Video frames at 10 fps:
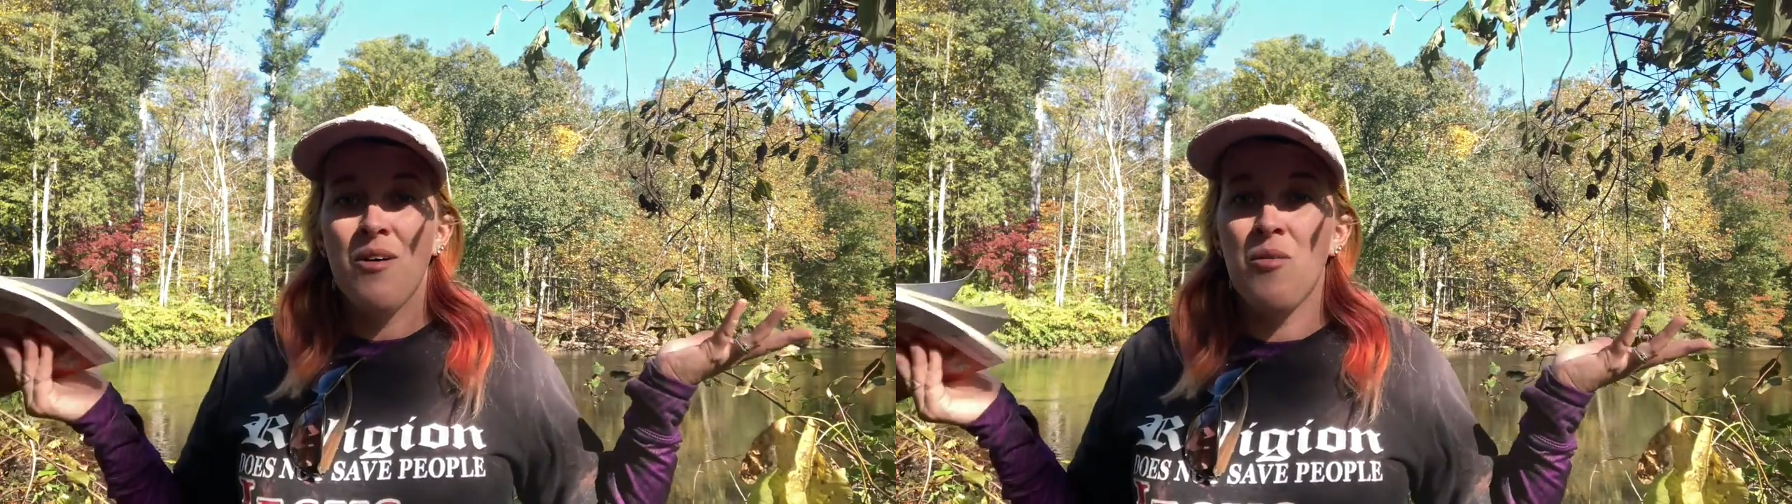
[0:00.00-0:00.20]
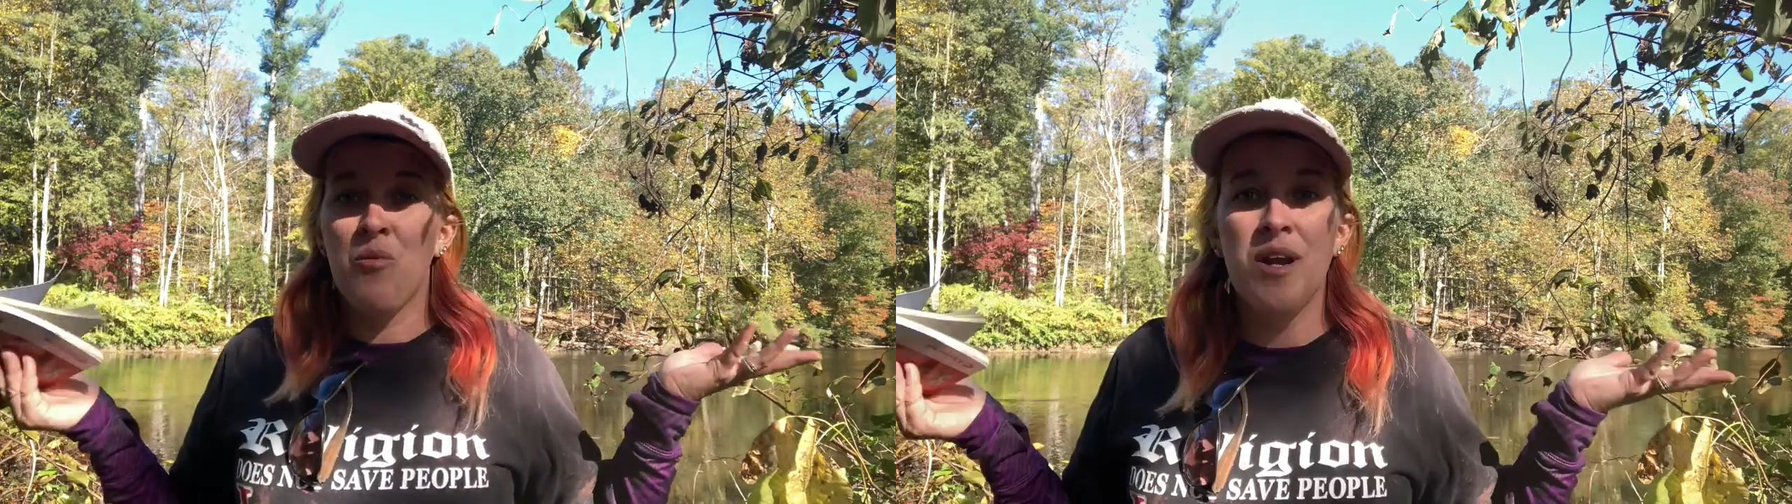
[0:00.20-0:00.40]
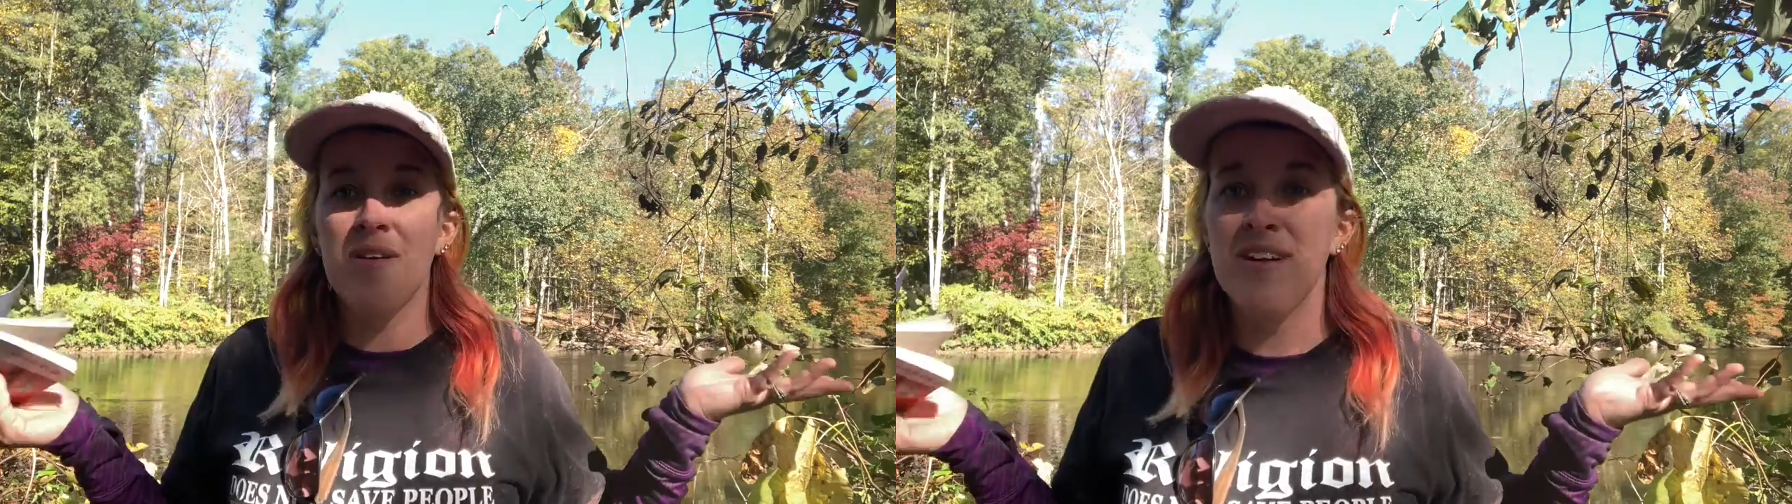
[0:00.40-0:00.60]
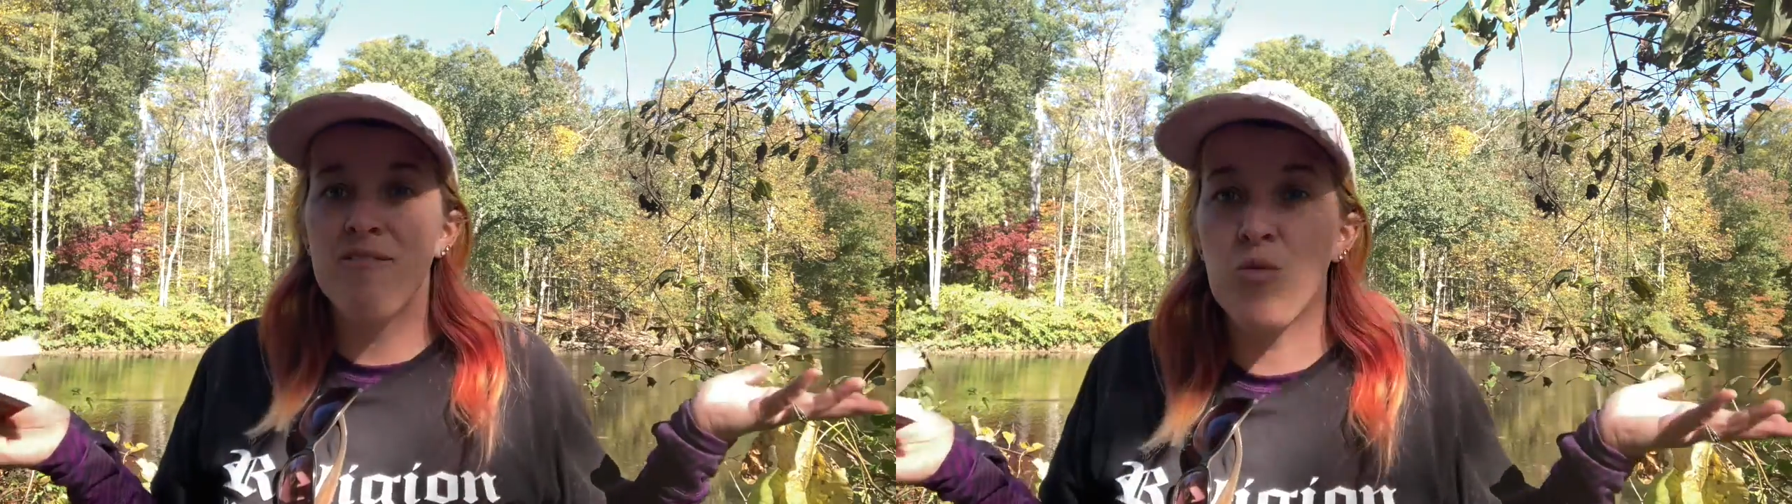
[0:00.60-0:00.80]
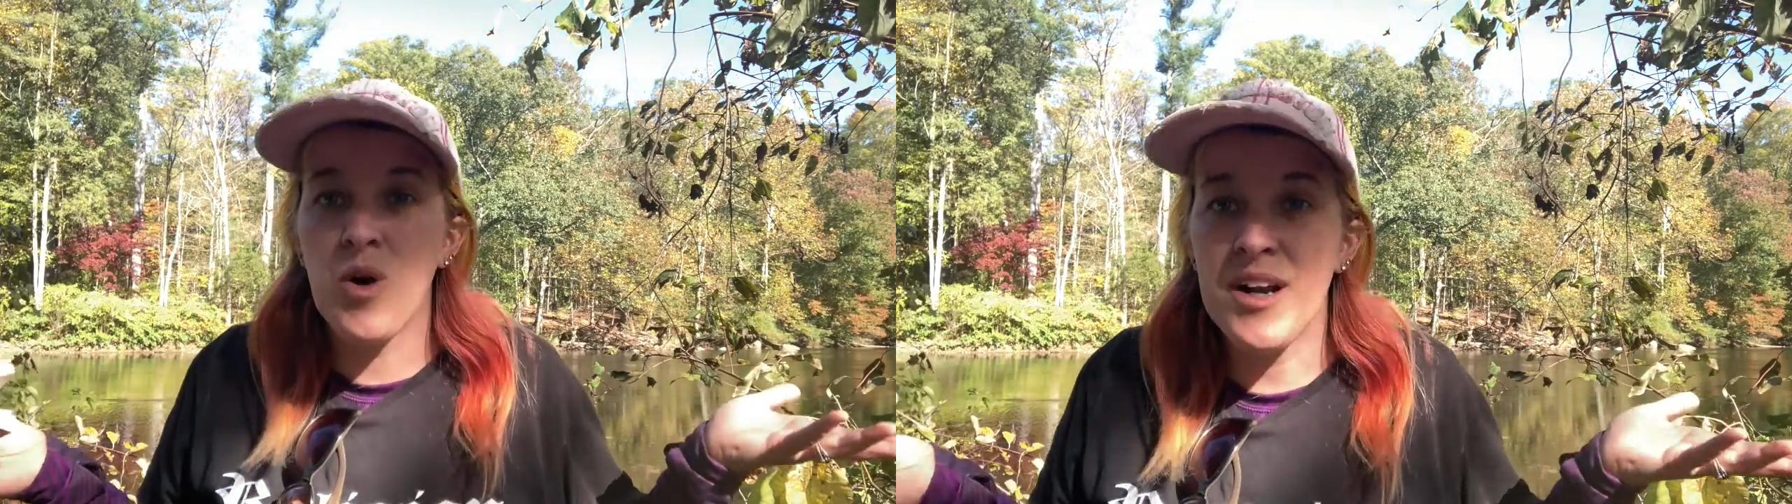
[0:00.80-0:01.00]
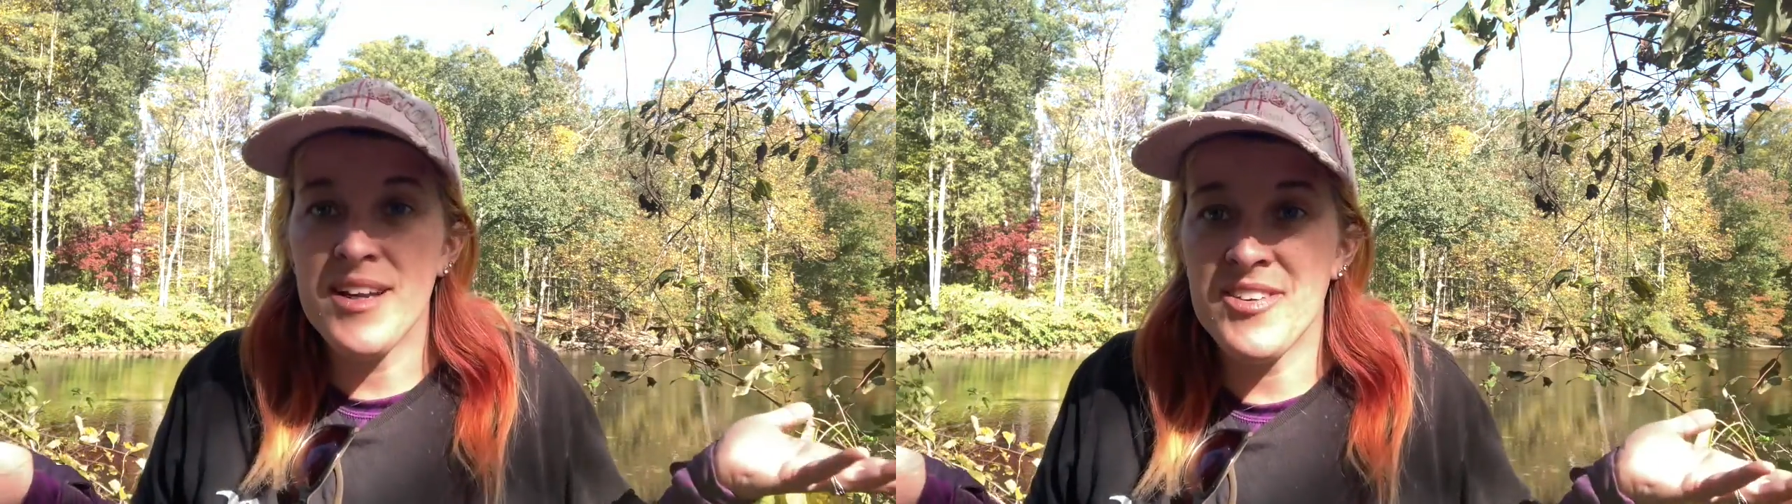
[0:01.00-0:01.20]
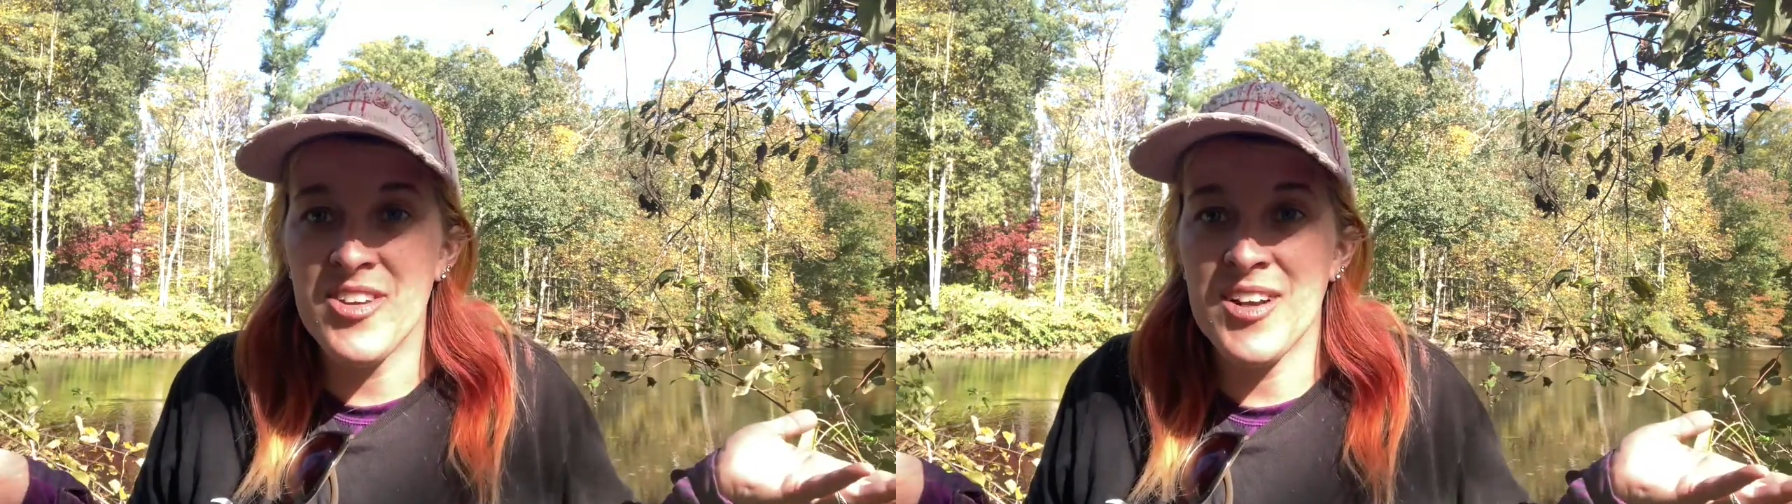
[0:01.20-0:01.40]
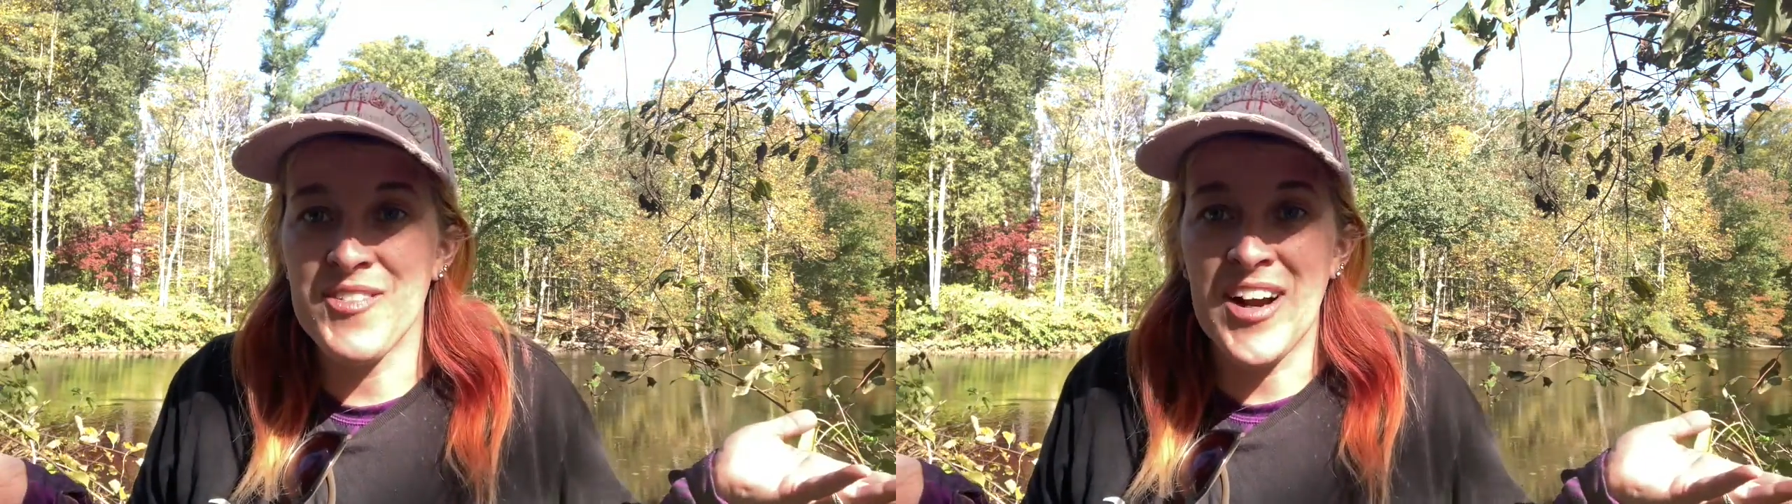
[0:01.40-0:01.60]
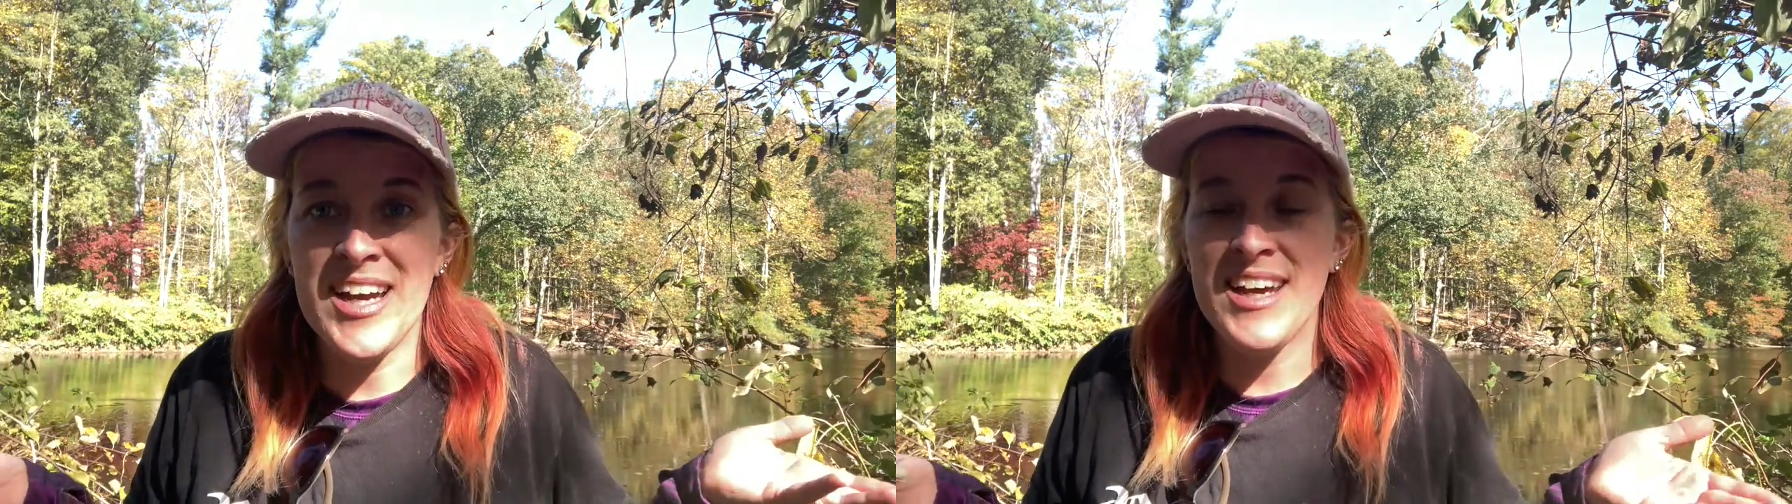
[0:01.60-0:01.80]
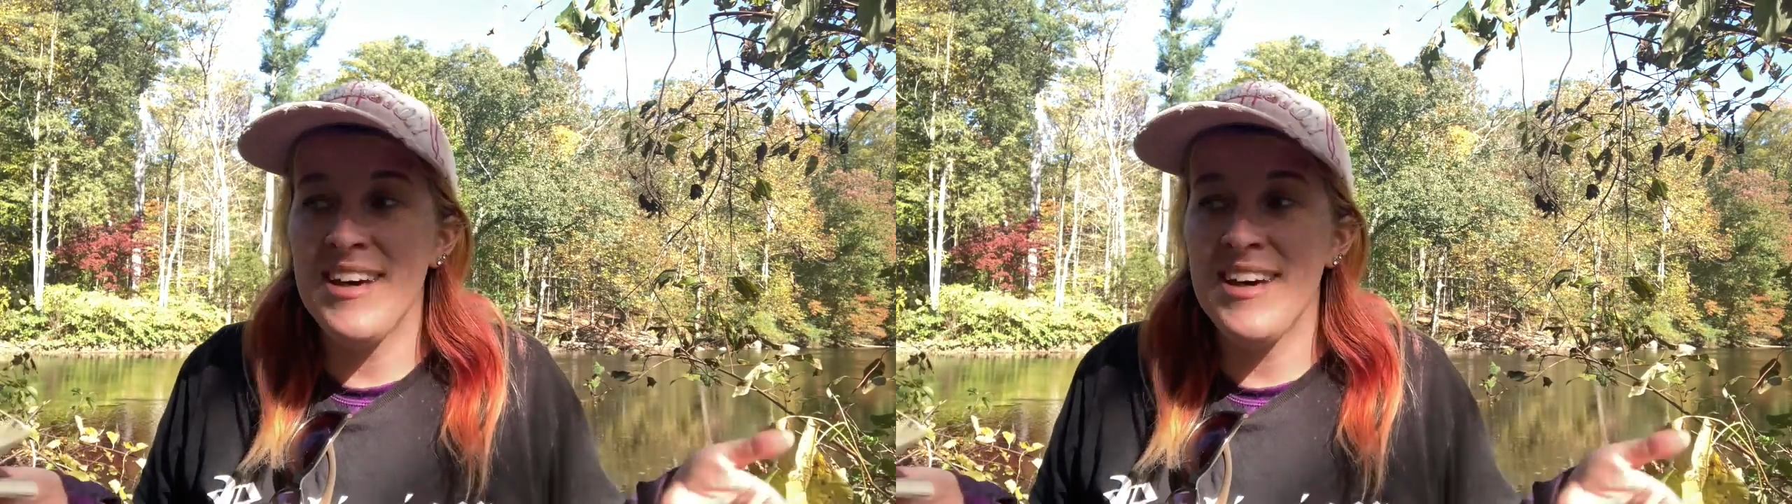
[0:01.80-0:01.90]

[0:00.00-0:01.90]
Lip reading: we don't even want to sin, right?